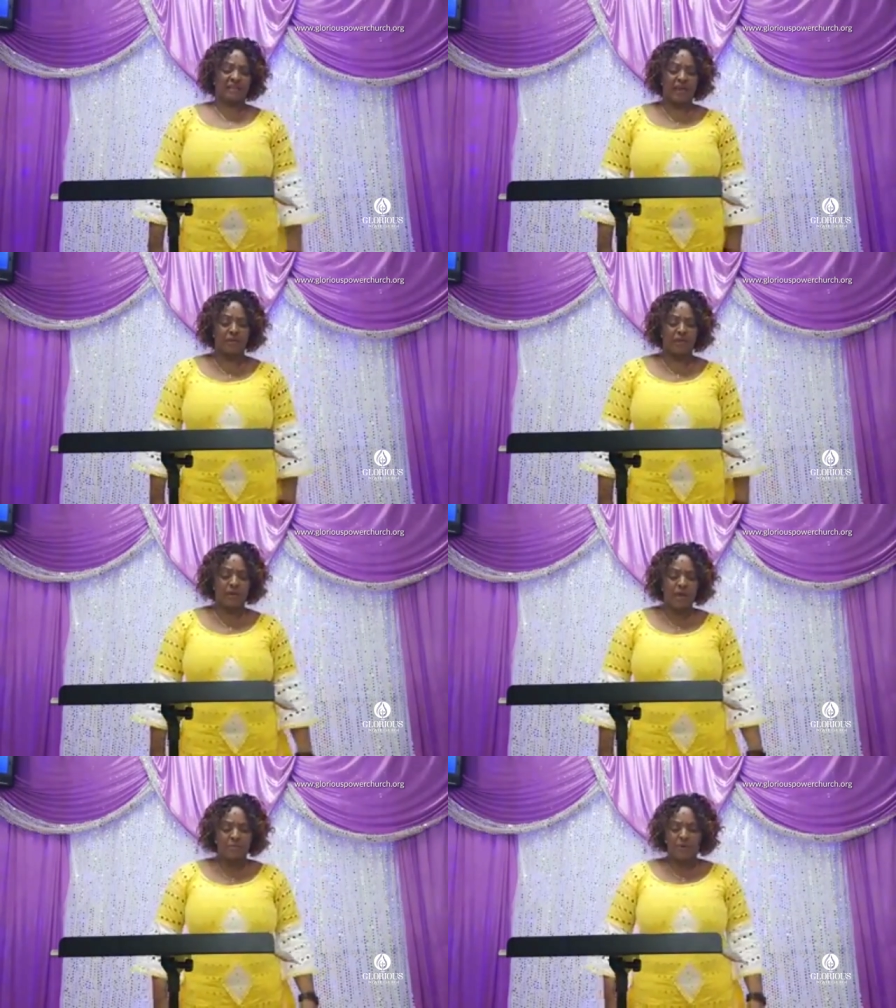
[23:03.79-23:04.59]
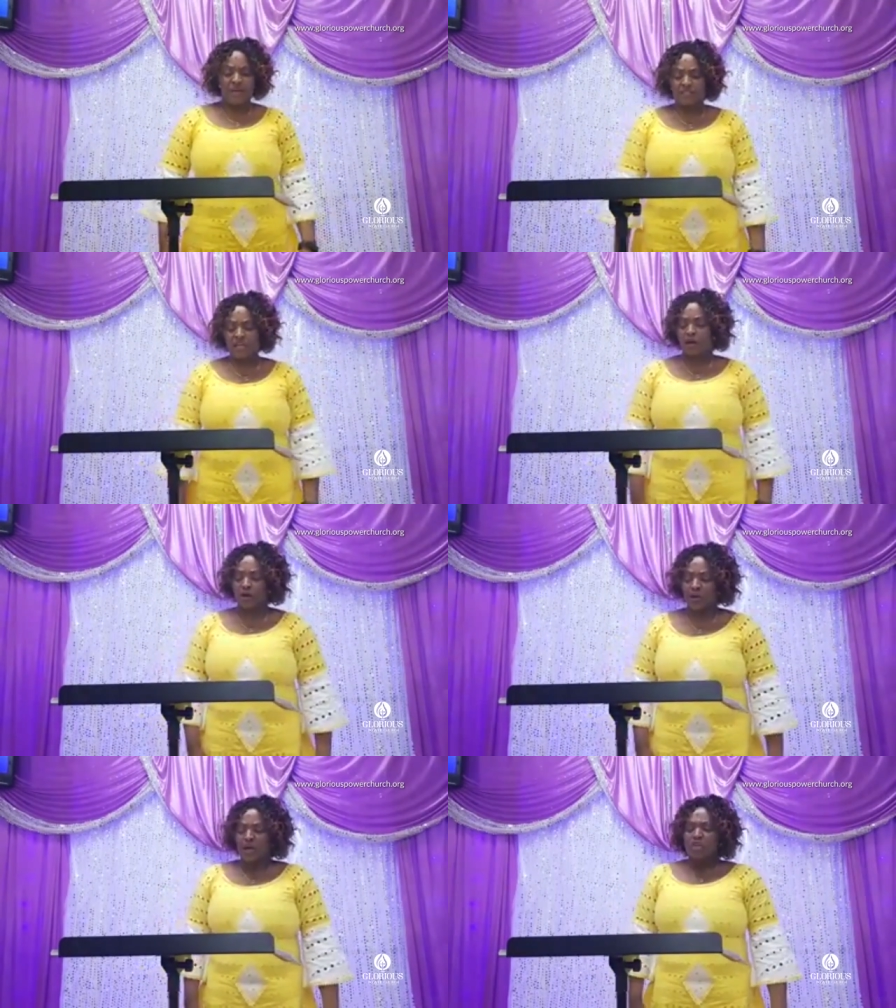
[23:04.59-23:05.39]
assignment. Praise the
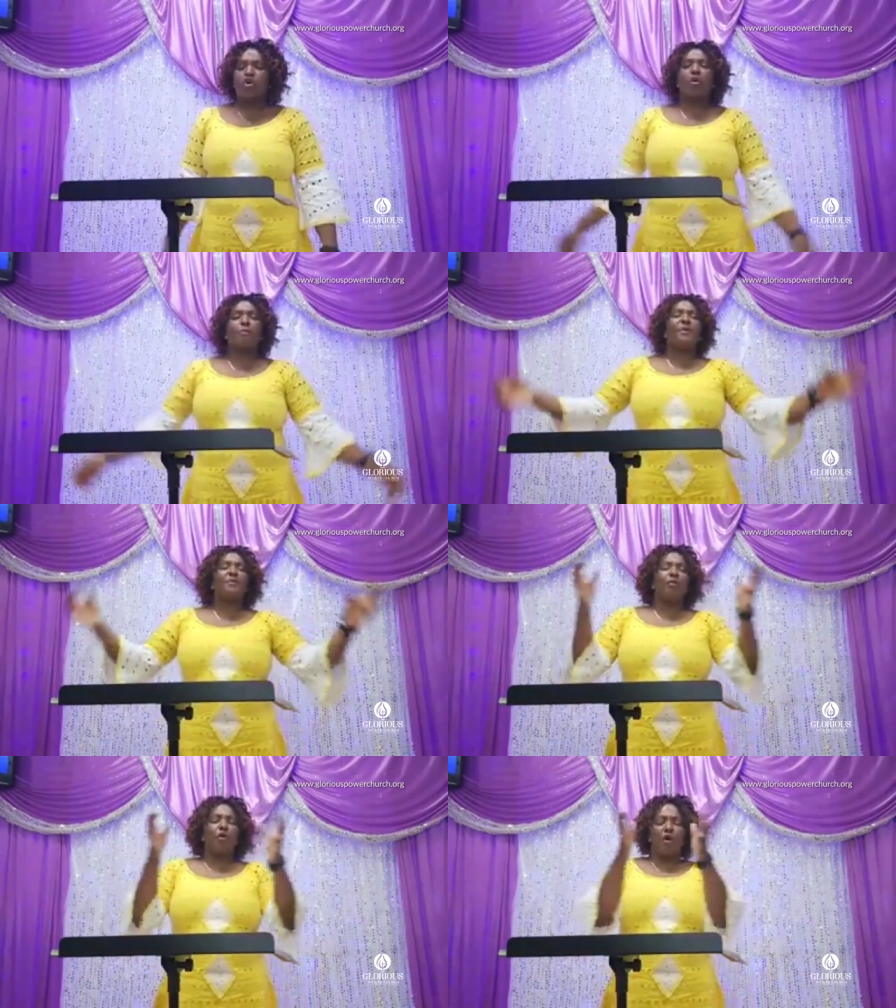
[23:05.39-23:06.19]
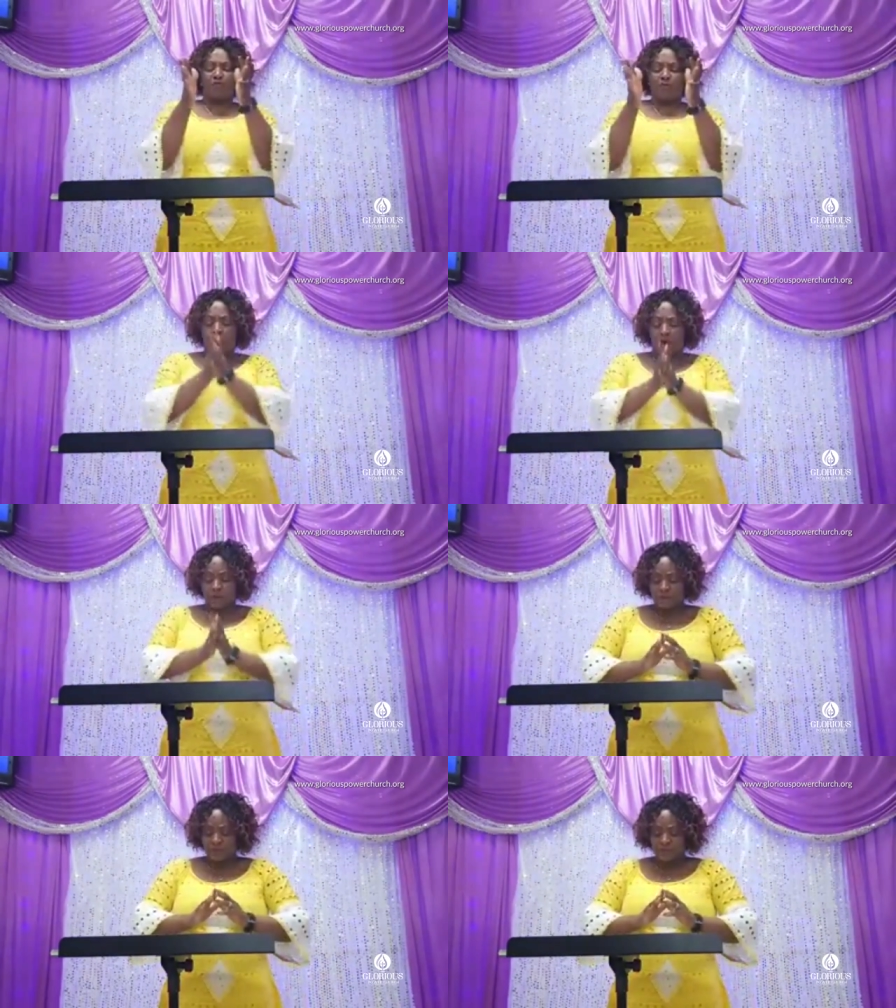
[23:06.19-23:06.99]
Lord. Mm. So people of God,